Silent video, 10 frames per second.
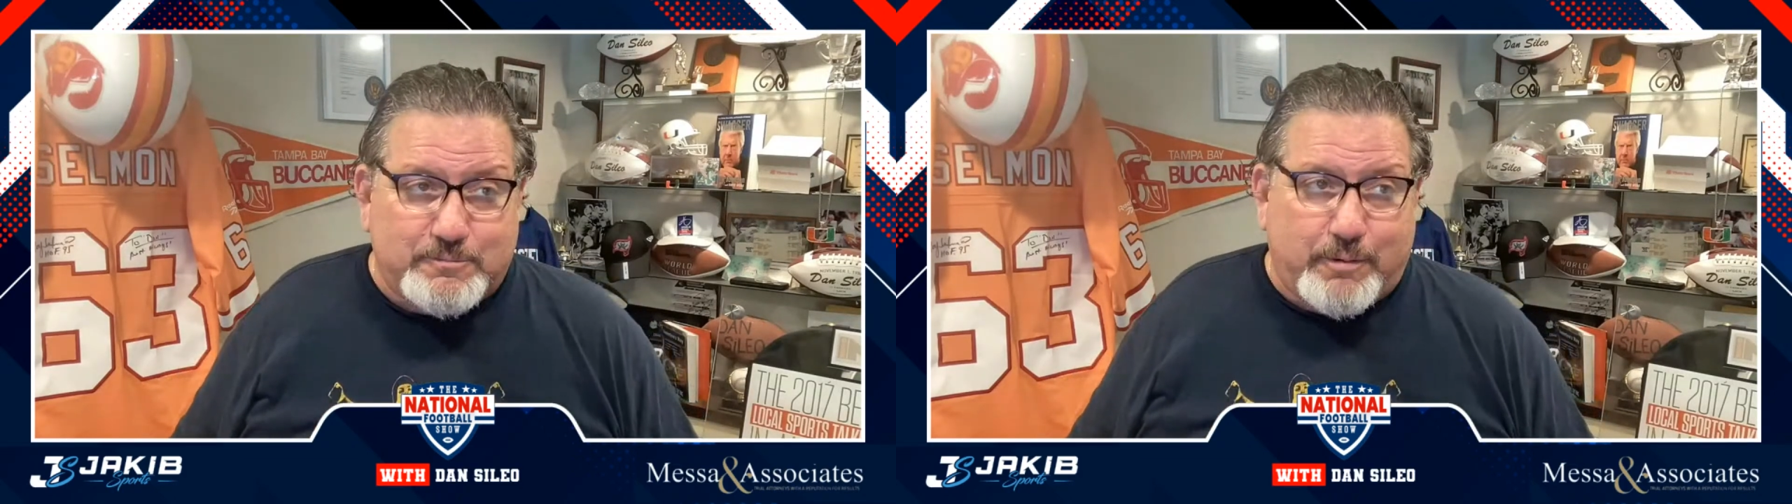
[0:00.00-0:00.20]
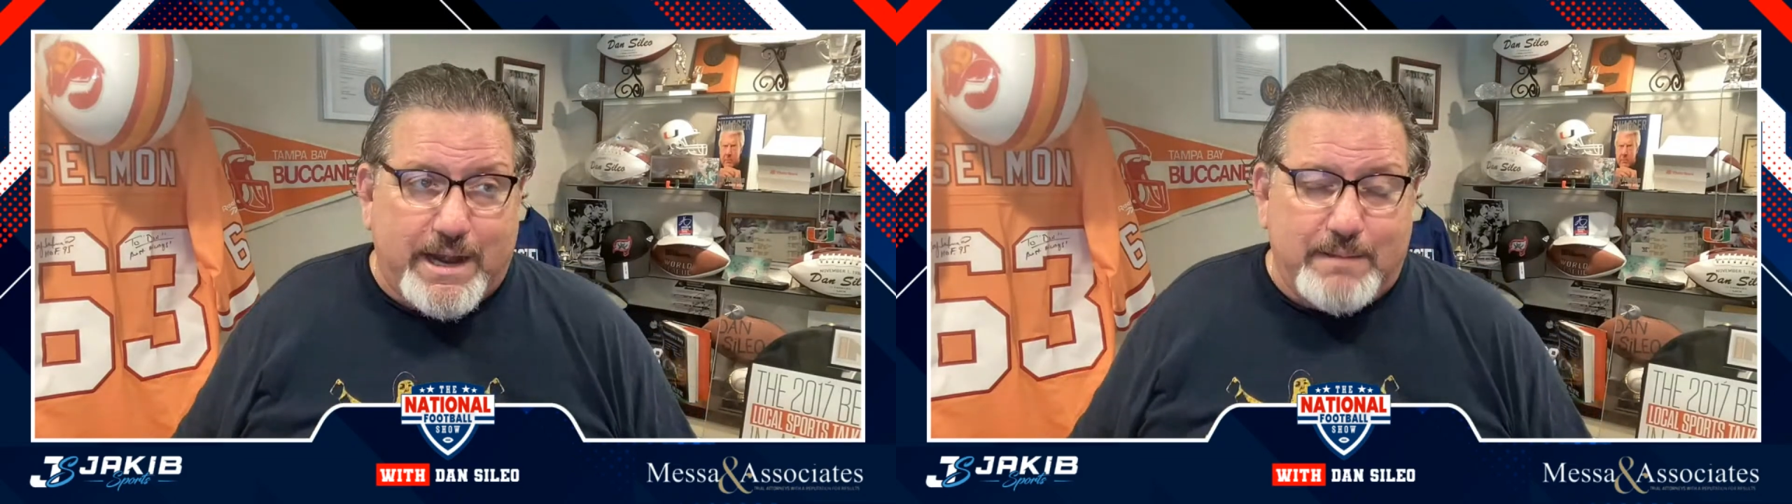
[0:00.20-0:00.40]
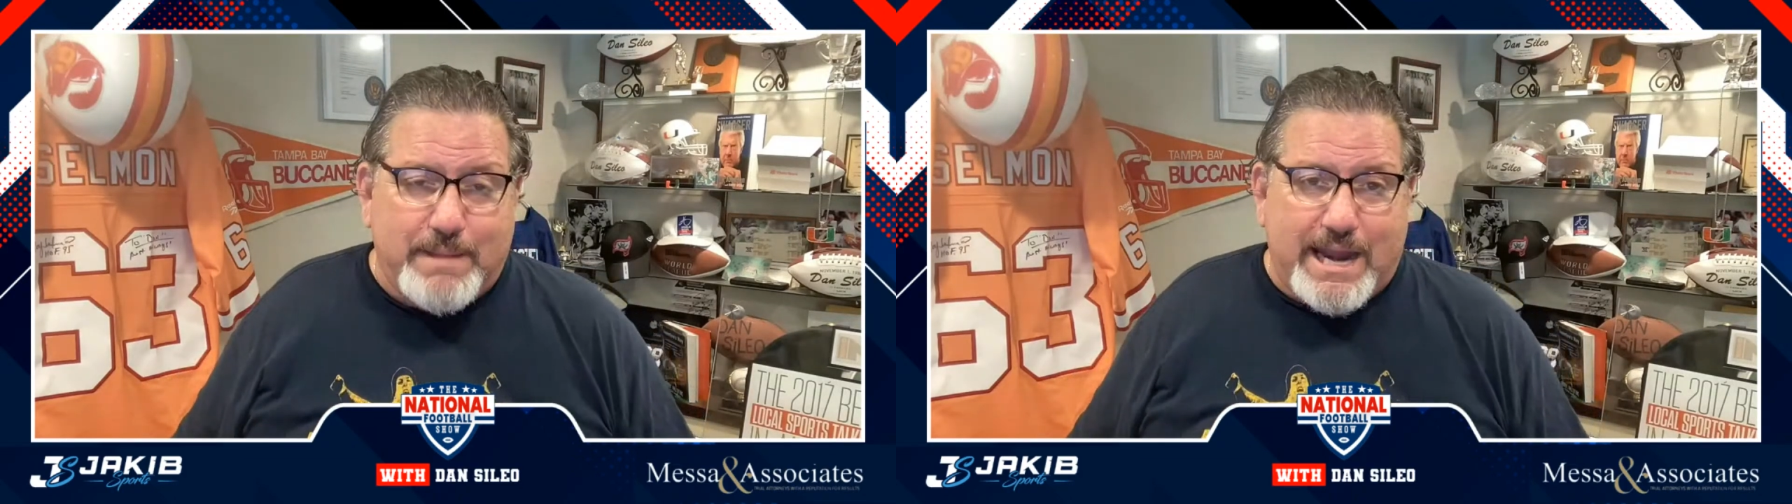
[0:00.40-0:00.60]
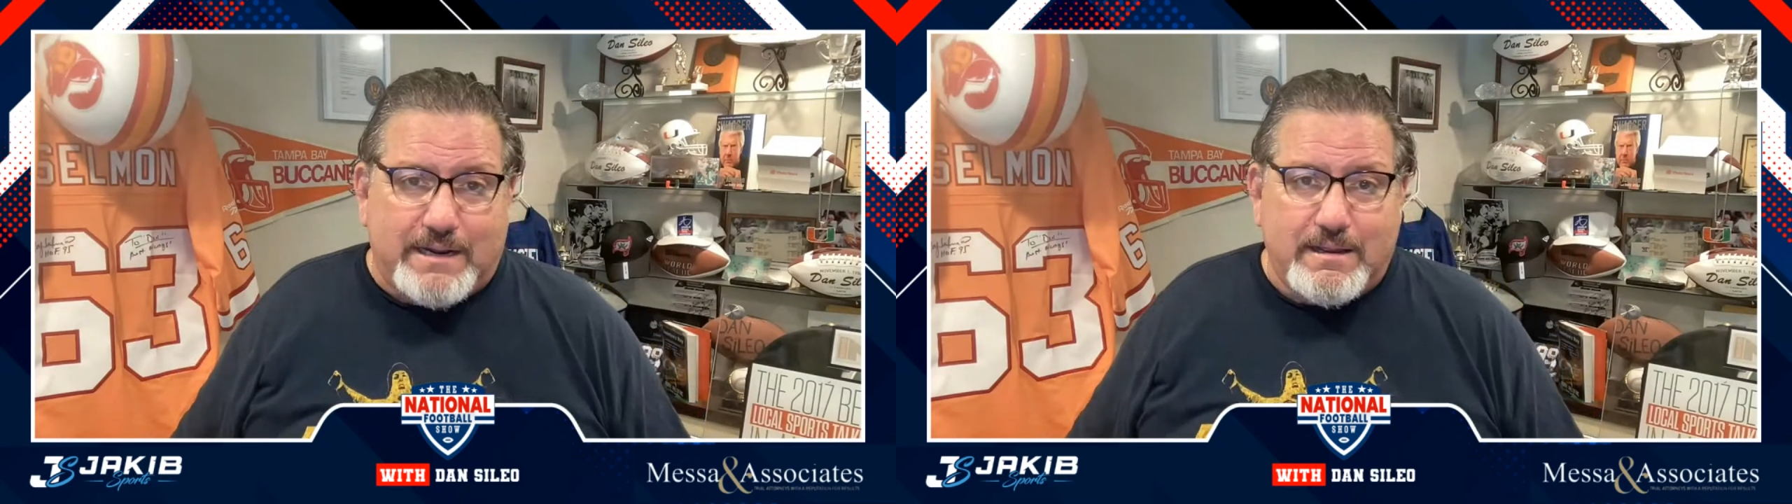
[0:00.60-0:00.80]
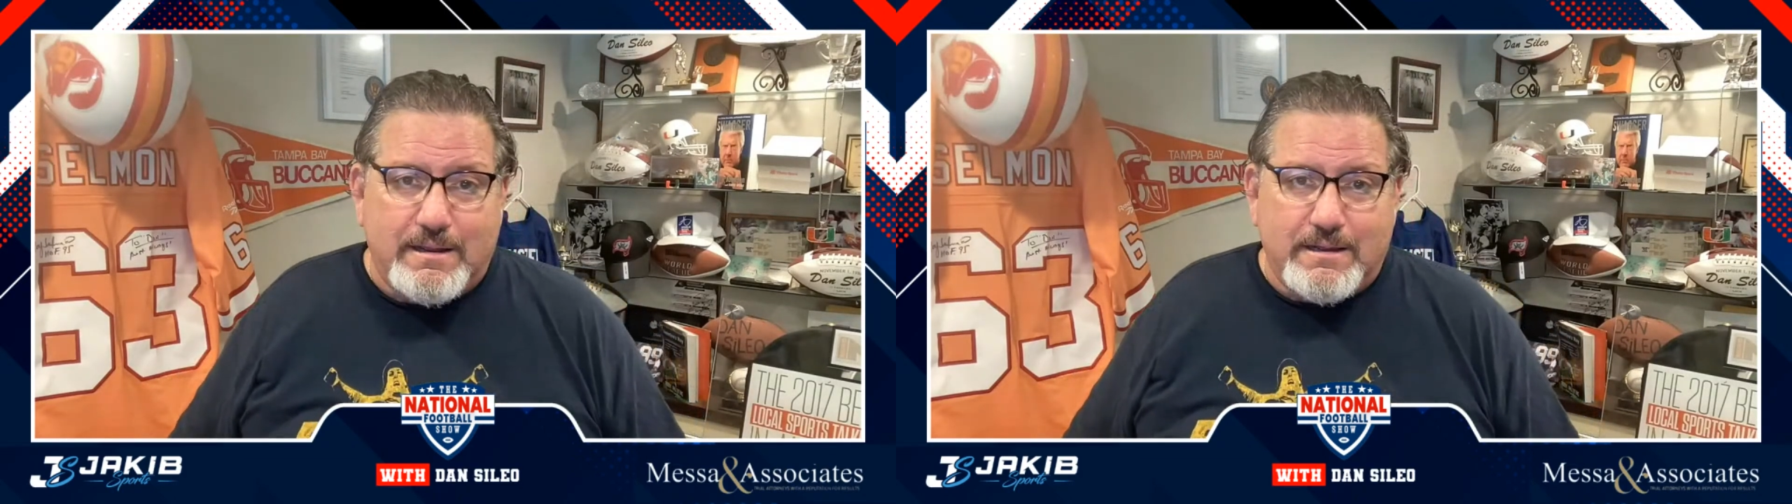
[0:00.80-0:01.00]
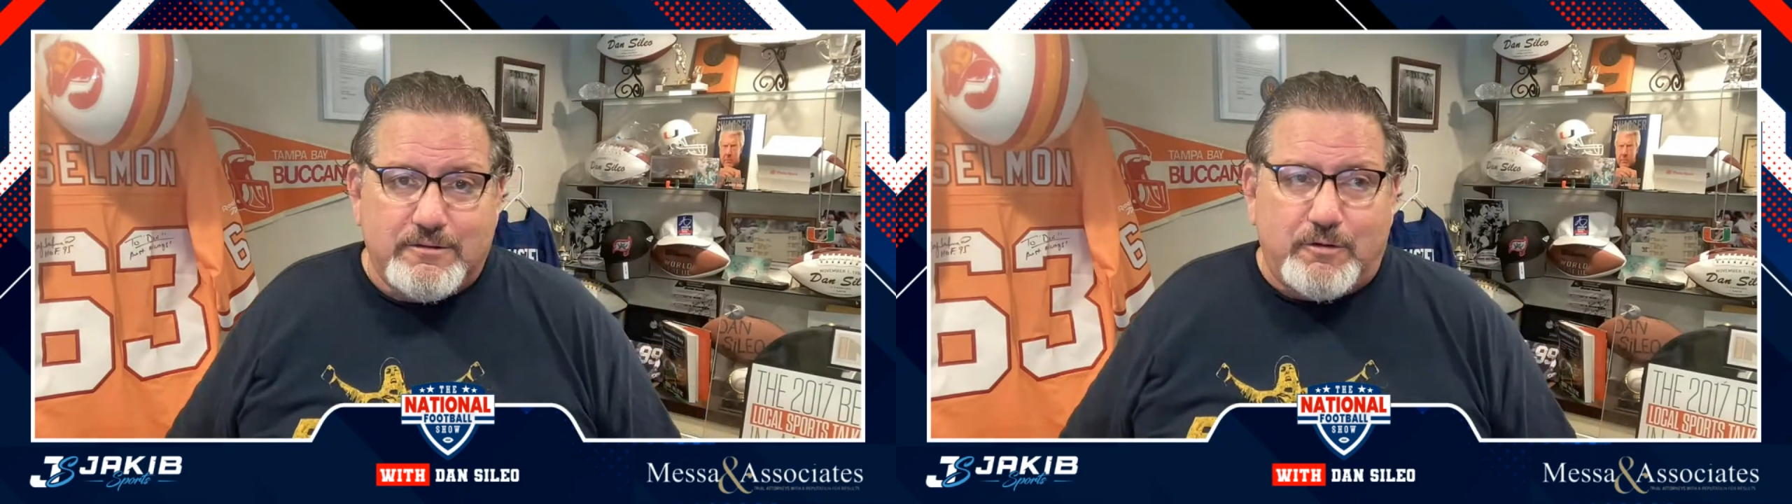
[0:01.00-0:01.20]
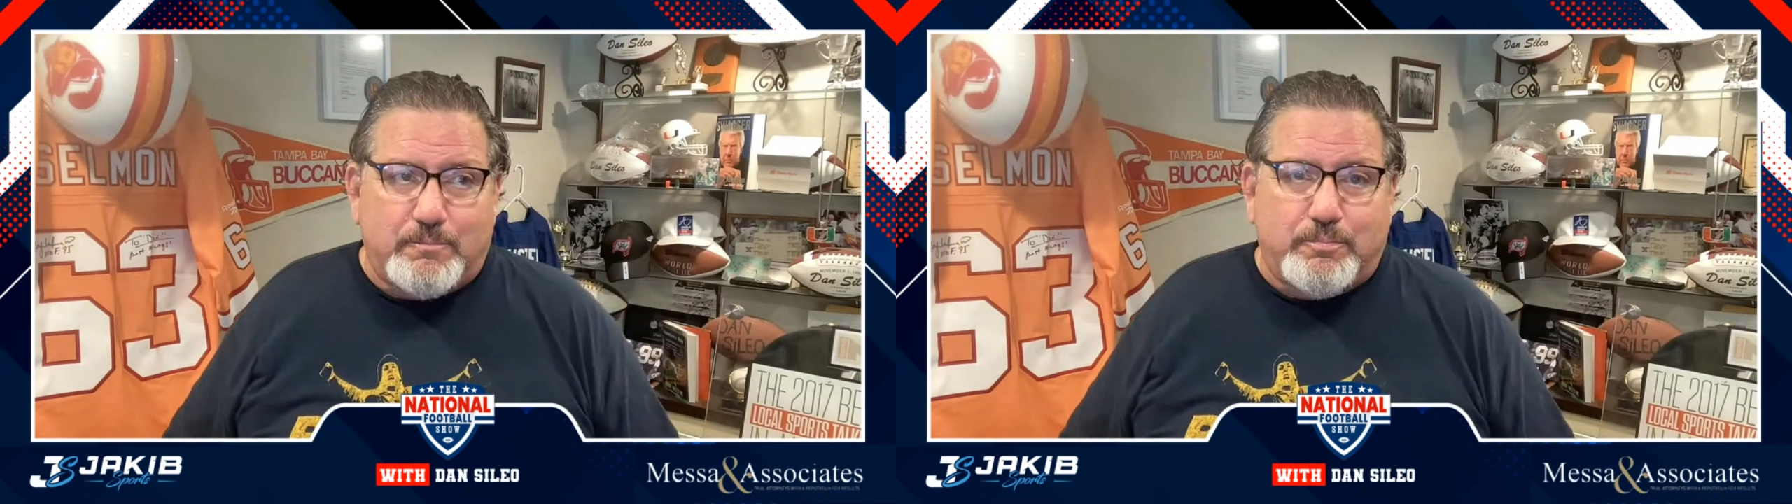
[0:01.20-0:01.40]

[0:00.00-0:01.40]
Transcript: Brady man, dude,